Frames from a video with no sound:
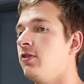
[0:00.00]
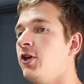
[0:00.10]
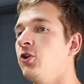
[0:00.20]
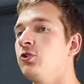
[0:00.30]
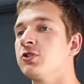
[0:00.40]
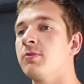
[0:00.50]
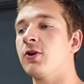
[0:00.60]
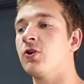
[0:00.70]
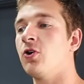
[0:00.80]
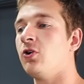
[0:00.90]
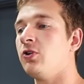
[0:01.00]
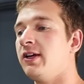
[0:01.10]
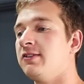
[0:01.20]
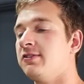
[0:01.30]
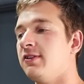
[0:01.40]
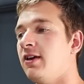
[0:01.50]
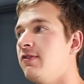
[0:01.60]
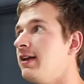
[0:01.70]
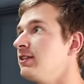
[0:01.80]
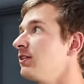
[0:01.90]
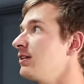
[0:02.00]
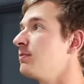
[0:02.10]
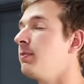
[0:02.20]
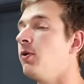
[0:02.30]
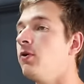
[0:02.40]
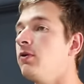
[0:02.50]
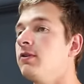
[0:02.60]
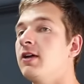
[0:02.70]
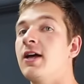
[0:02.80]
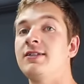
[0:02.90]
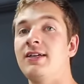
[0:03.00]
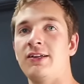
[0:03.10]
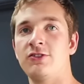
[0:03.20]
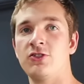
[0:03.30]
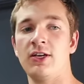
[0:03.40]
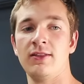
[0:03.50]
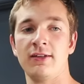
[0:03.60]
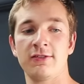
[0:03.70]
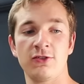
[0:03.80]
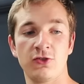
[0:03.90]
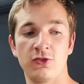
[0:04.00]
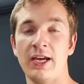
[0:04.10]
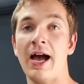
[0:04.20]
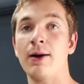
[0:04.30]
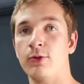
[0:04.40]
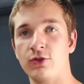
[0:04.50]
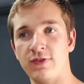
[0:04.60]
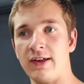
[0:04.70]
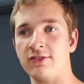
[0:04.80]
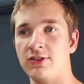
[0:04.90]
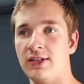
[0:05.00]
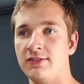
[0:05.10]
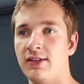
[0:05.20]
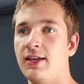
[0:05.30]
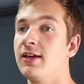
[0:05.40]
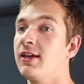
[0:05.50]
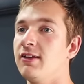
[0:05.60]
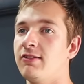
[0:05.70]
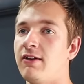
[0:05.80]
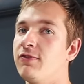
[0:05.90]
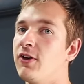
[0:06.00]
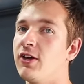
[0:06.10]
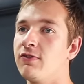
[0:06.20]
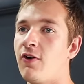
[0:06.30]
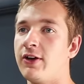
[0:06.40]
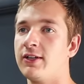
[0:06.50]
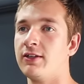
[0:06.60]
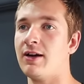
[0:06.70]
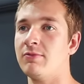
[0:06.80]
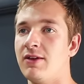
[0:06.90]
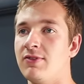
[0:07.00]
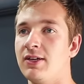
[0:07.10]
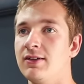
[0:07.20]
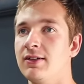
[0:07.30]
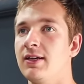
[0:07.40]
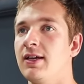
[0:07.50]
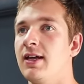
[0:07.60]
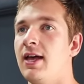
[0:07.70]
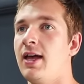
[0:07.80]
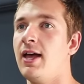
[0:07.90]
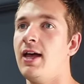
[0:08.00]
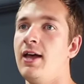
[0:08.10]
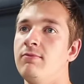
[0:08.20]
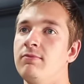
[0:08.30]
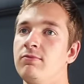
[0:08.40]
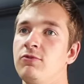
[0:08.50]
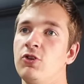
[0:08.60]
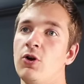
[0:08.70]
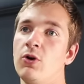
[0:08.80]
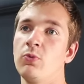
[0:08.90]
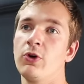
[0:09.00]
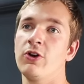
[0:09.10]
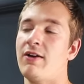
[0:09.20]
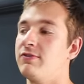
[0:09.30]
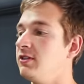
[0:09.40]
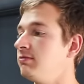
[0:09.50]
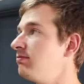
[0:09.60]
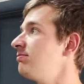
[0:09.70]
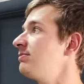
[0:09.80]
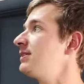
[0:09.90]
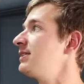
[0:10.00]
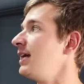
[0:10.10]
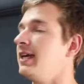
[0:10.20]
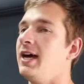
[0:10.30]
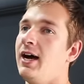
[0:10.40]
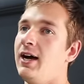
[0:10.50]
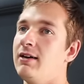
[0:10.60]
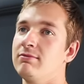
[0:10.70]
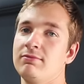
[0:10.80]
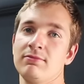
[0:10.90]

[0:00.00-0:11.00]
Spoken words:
the ultimate goal is eventually to put a DSG in this and just see how much faster it is. It's like 30 or 40 kilograms heavier. So we're going to have to take it out